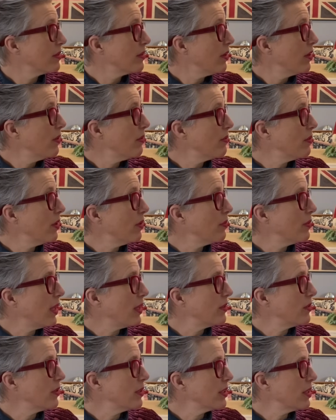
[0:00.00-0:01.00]
Oh, that
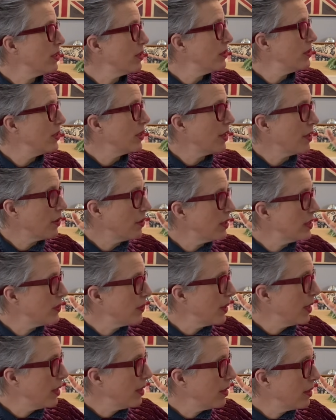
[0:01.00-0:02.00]
door's closed, you gotta go this
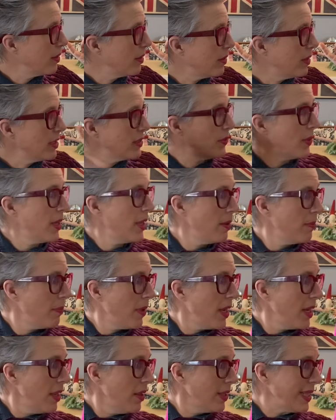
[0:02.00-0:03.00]
way. This way,
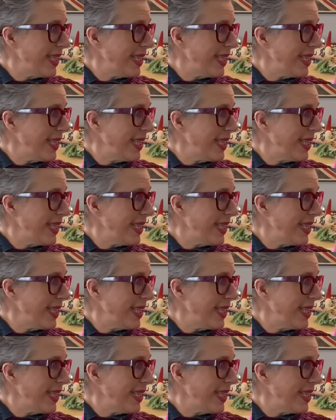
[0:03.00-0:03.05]
buddy.